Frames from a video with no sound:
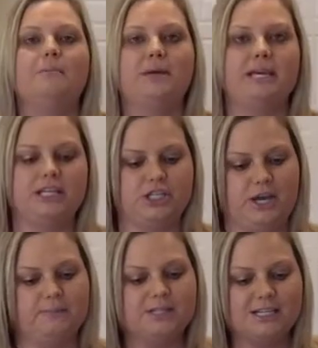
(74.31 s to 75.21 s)
pita
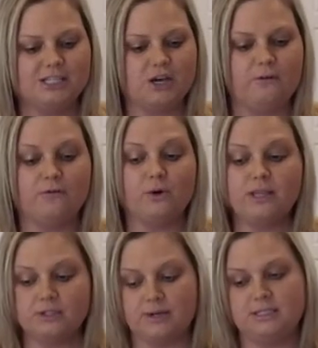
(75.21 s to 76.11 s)
chips. So for
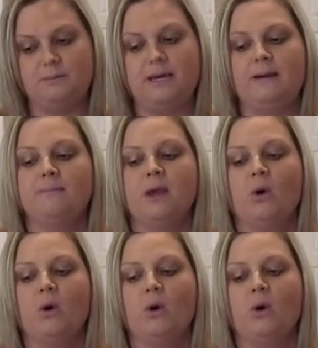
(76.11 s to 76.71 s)
this recipe,